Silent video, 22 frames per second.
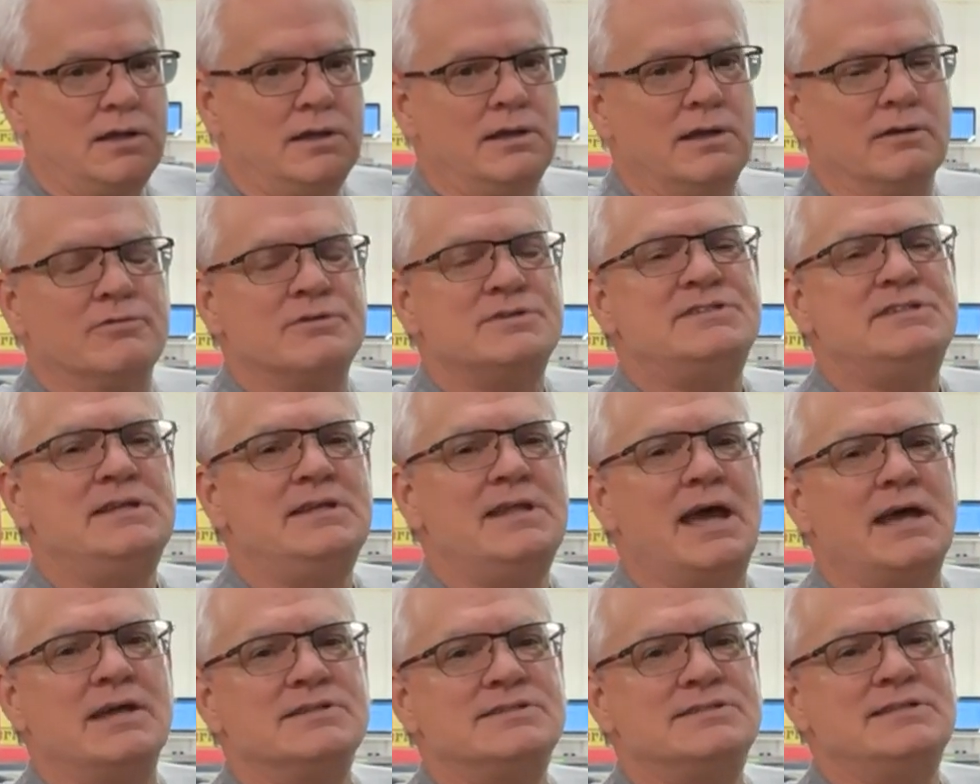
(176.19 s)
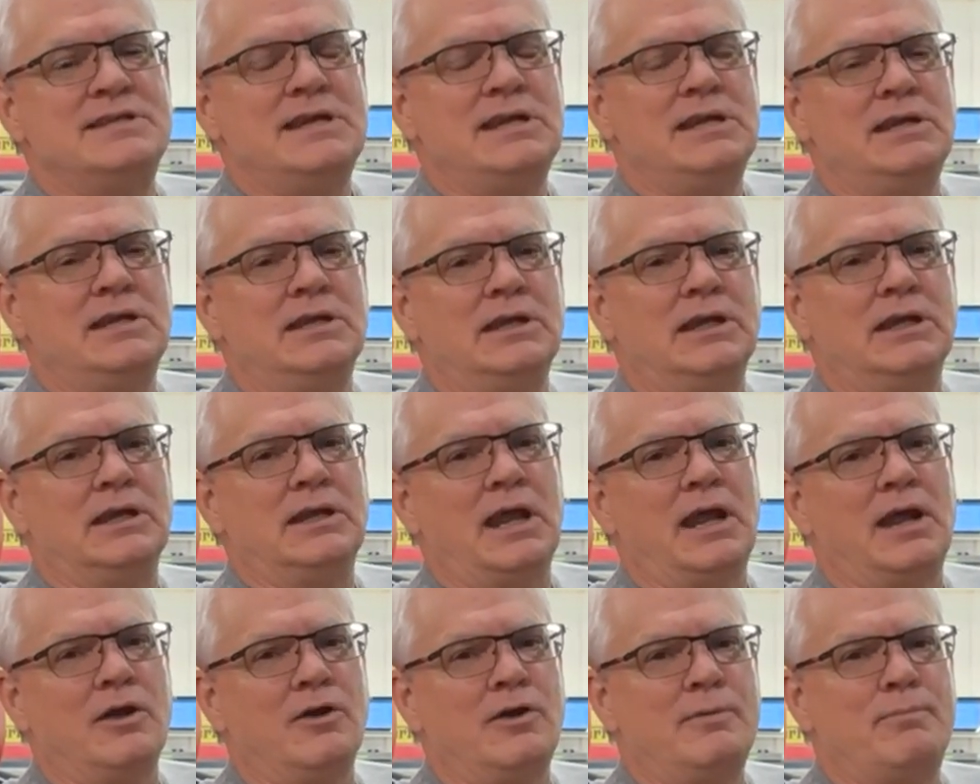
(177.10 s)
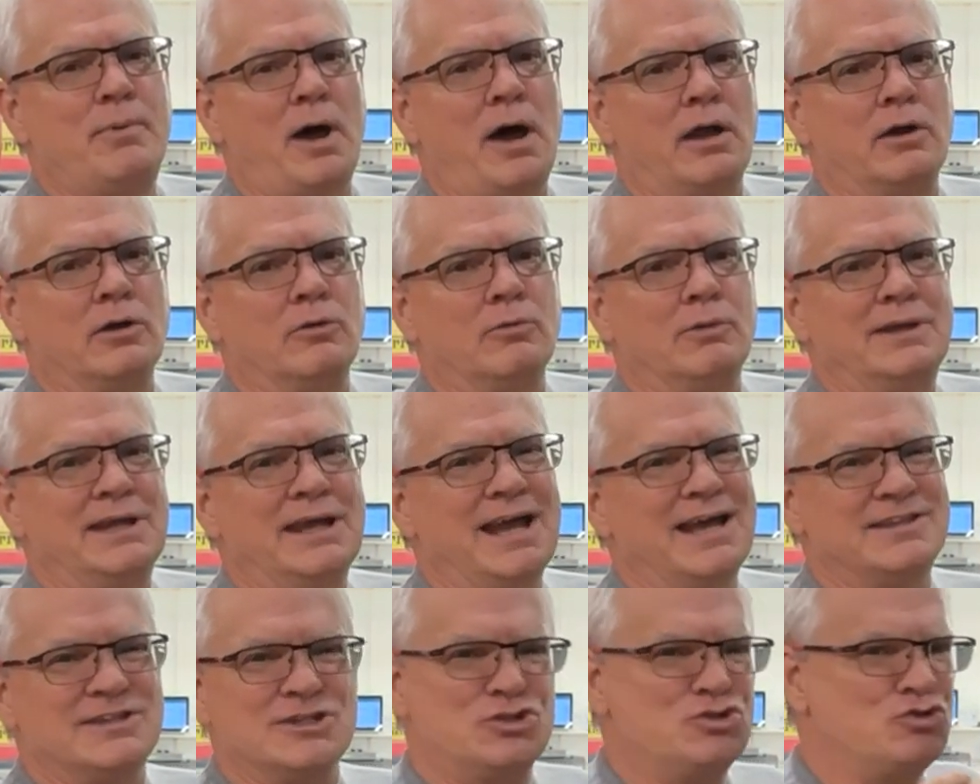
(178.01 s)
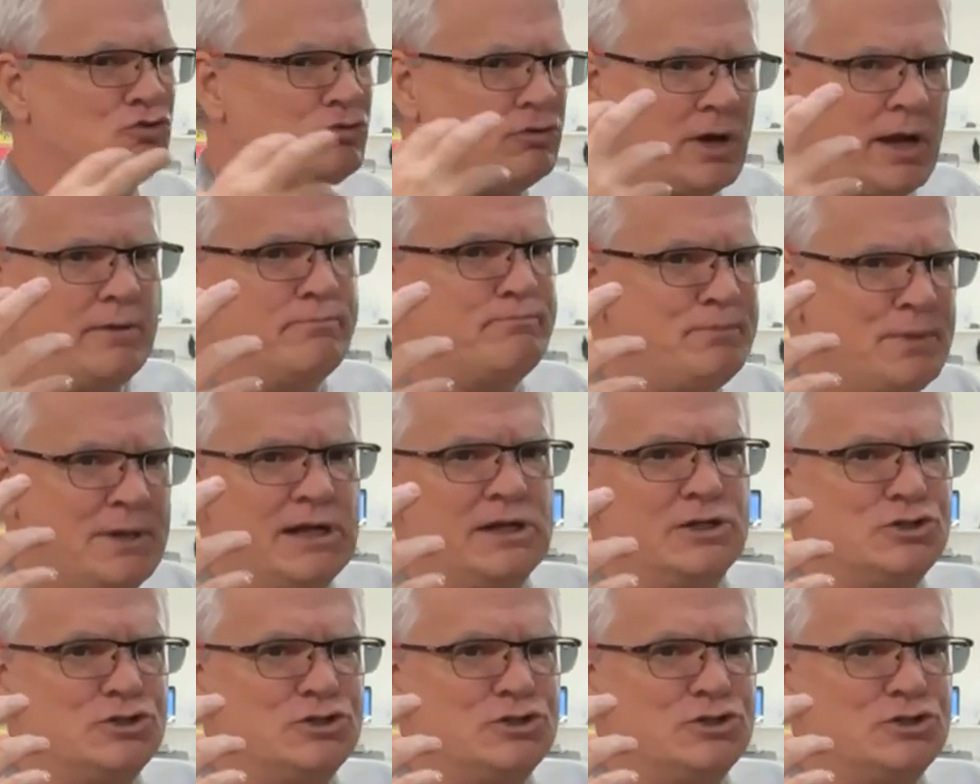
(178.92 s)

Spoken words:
You ever see that scene in Harry Potter when they got the great big